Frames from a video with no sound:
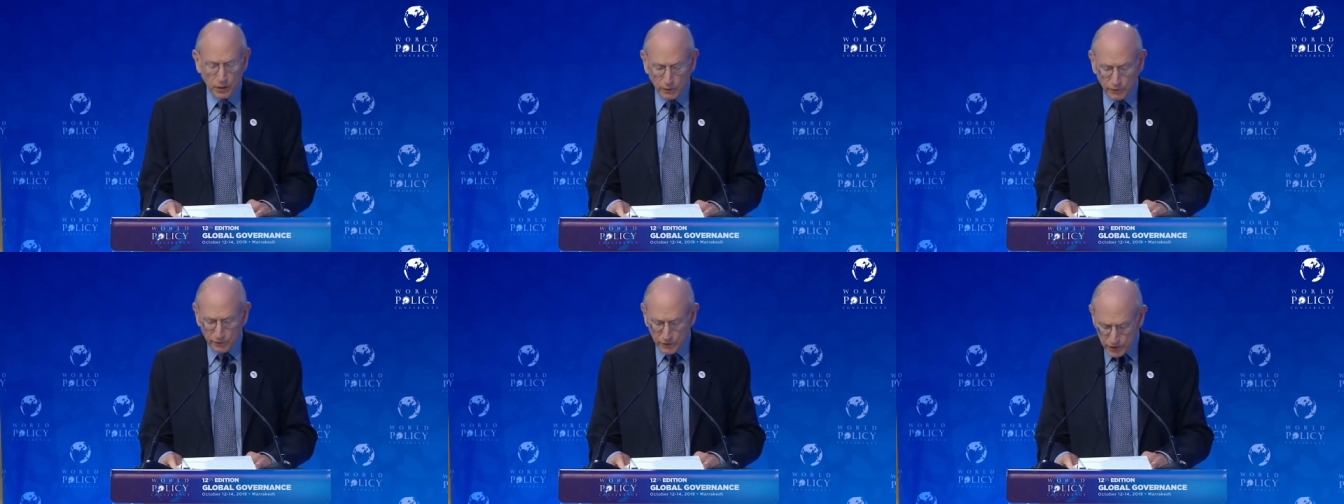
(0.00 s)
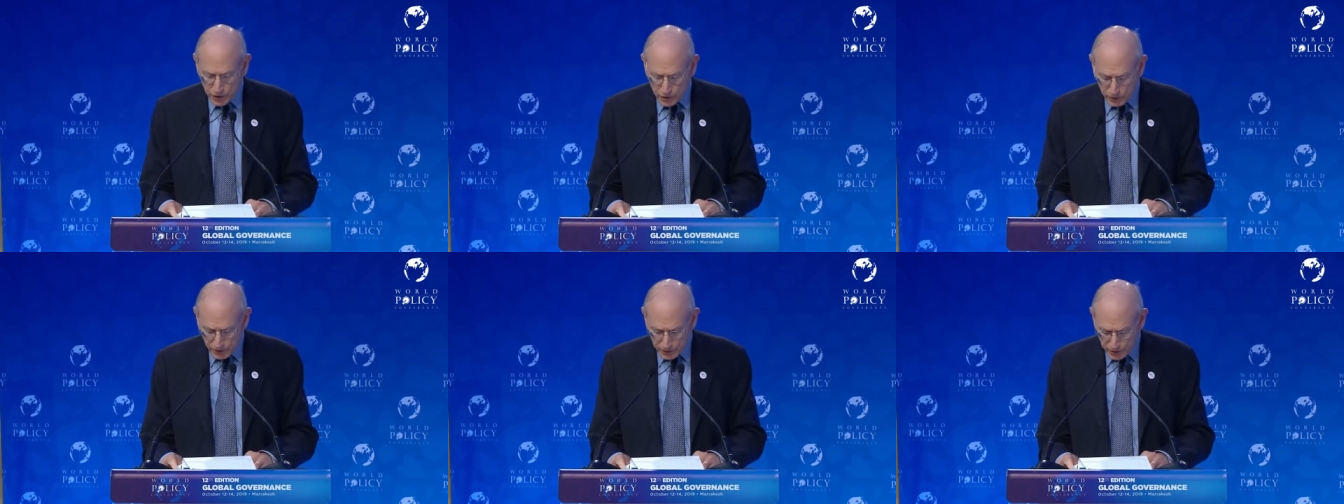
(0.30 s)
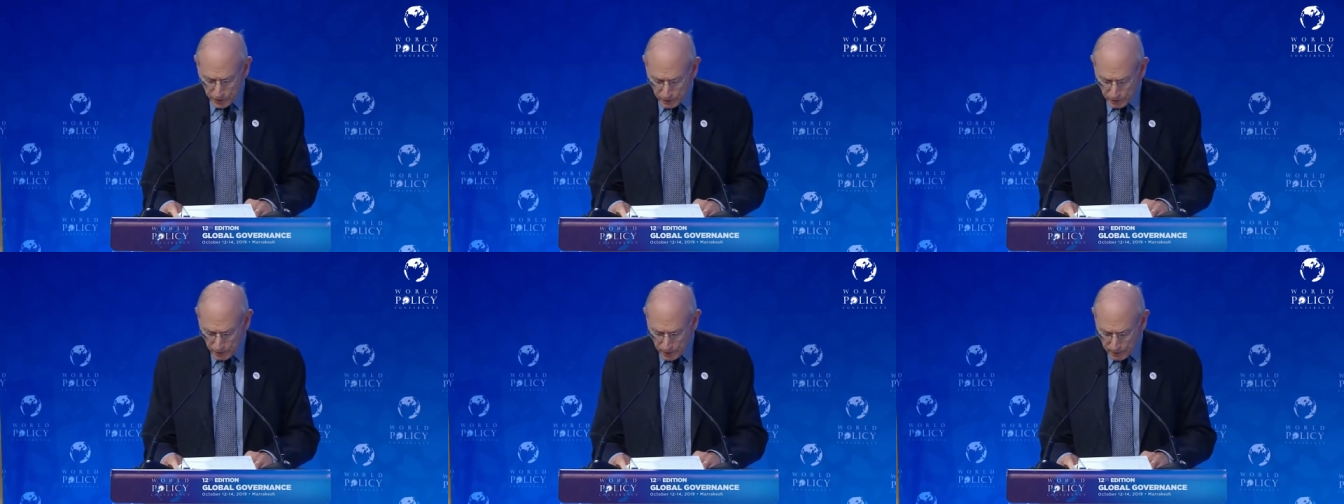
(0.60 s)
fisheries
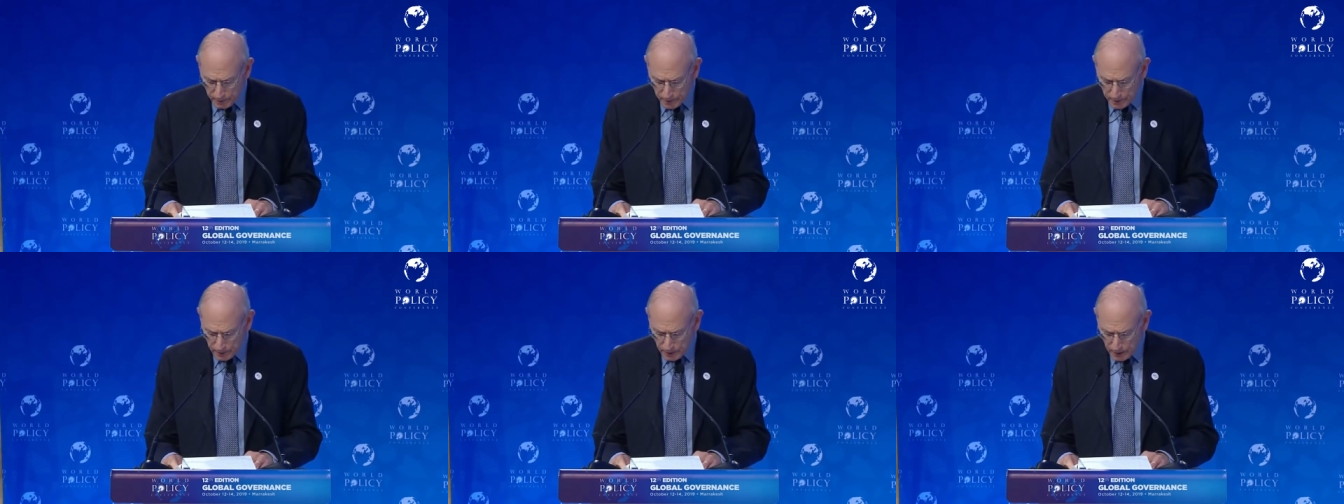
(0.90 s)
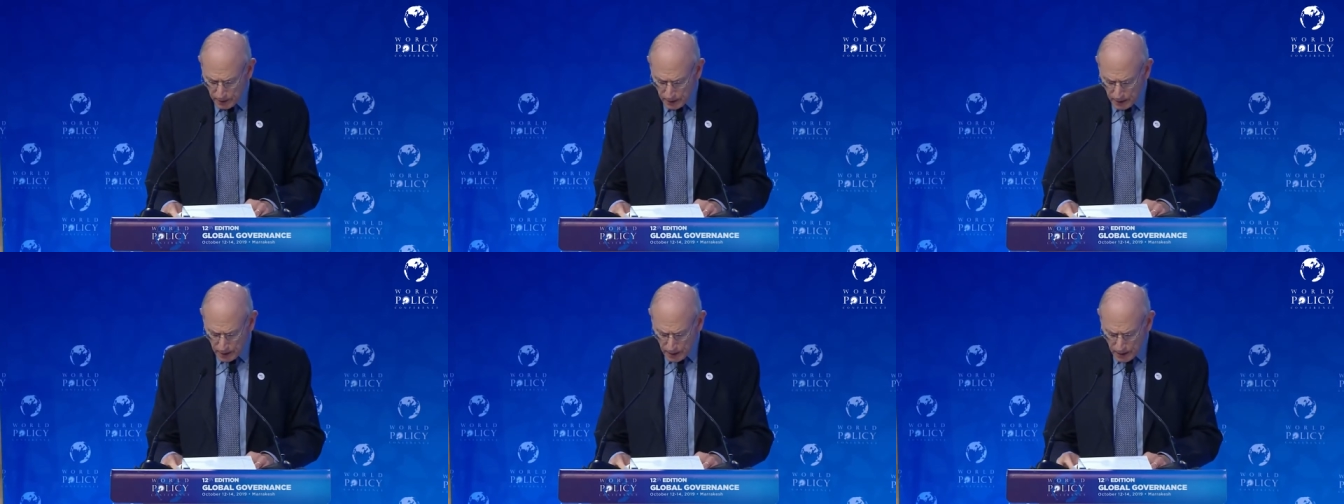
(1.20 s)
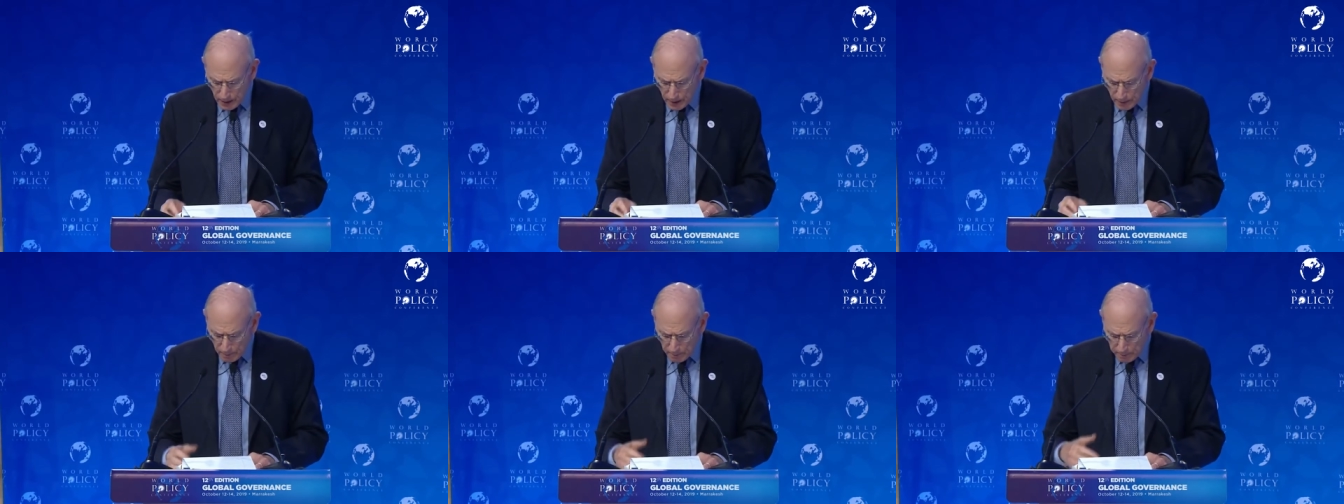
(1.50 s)
agreement.
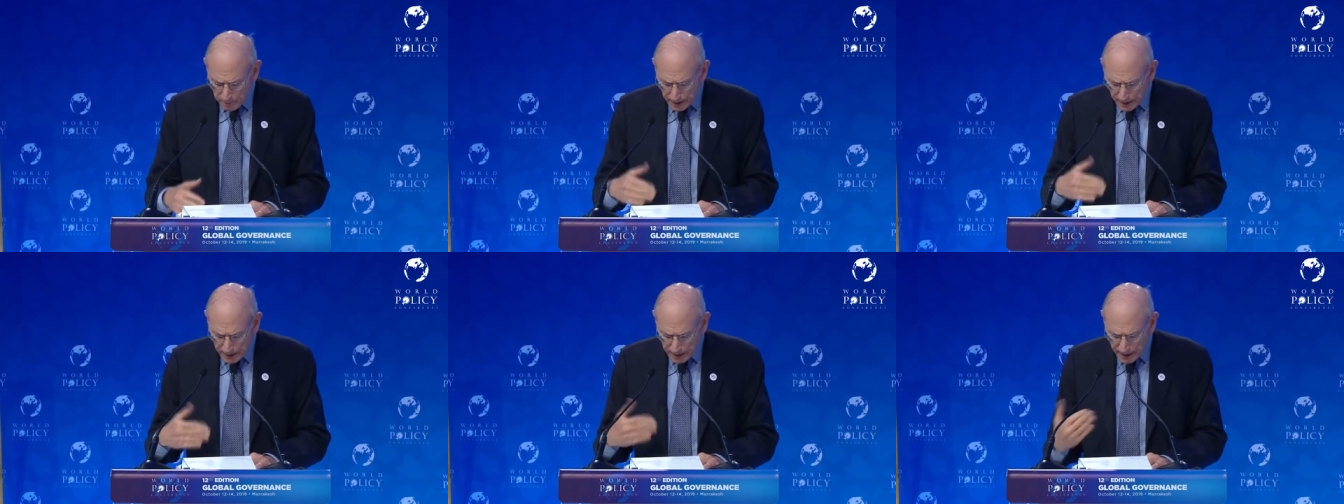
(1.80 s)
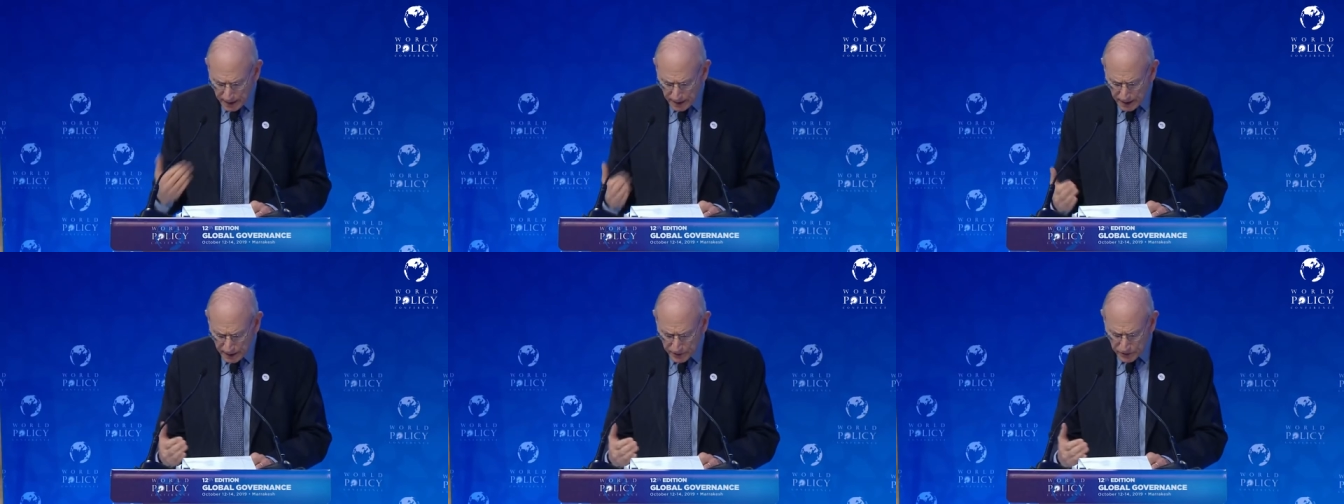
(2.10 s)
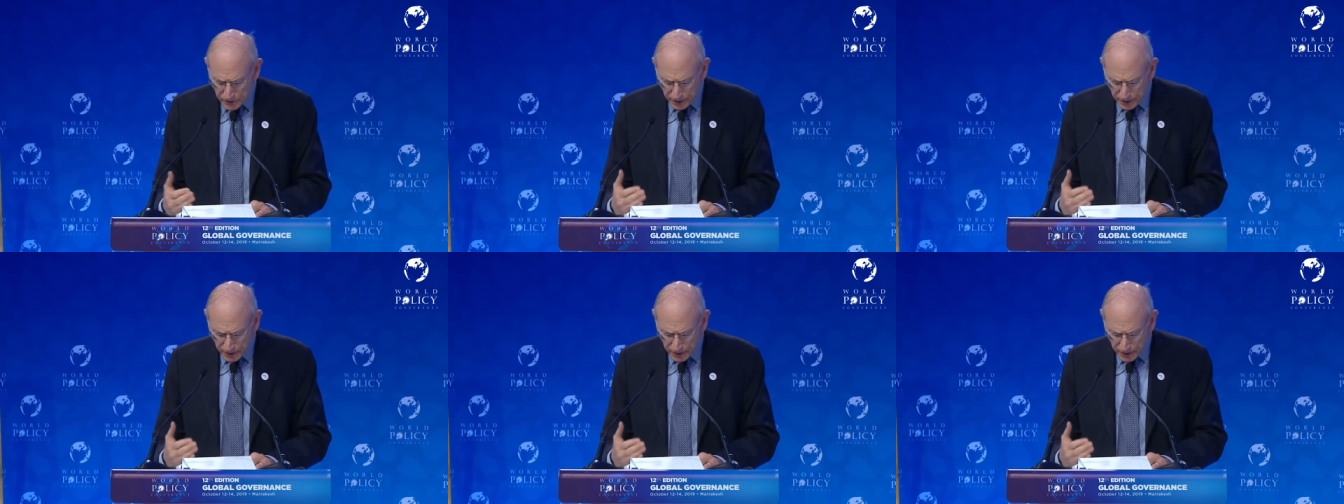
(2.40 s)
But again, it's an